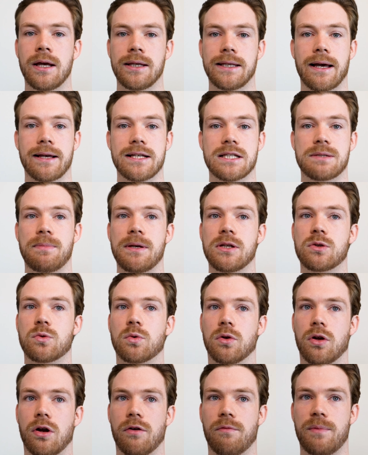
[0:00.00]
Yeah, I speak to
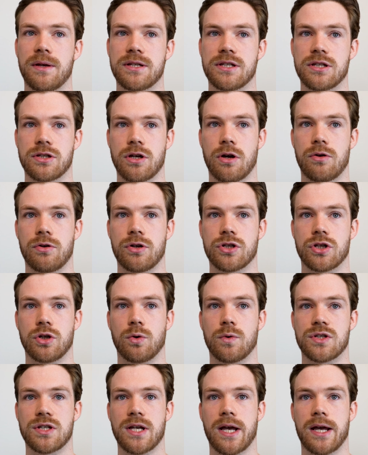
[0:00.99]
a lot of business owners
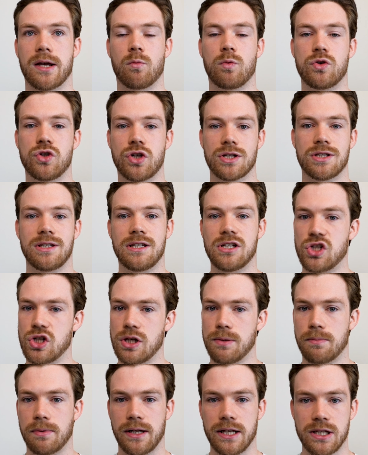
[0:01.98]
who are saying, we just need
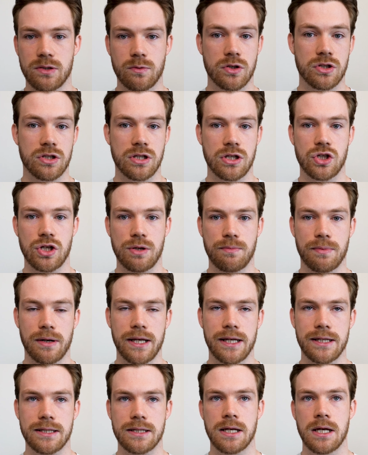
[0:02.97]
cheaper leads, we just need cheaper
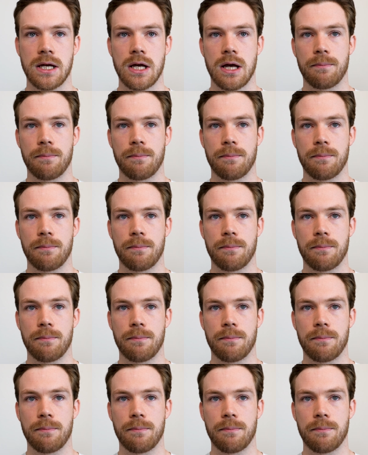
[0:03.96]
leads.